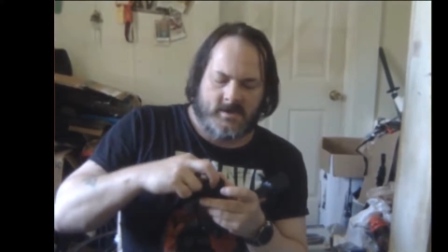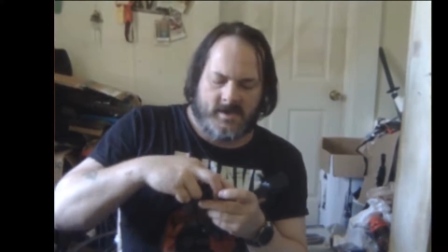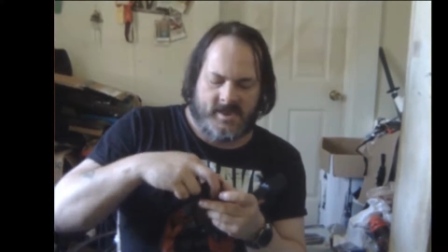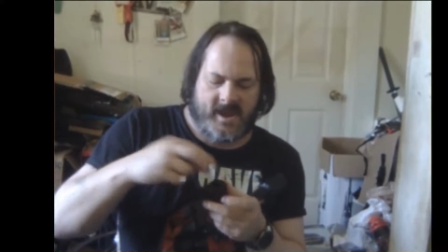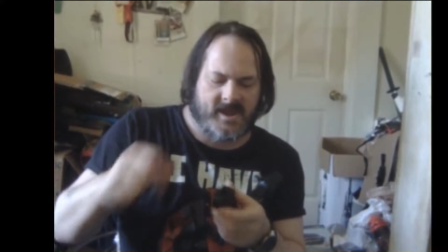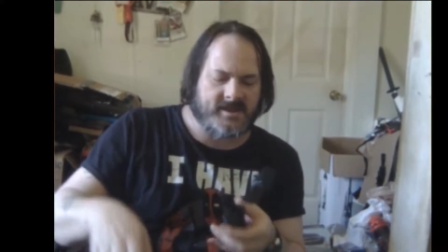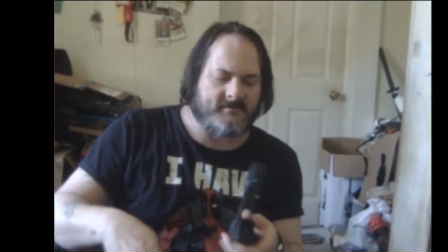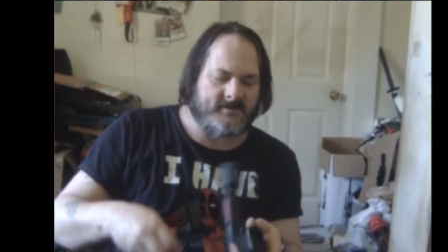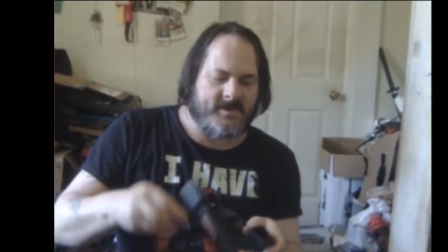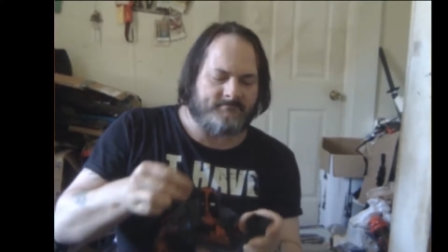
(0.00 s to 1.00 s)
In any event,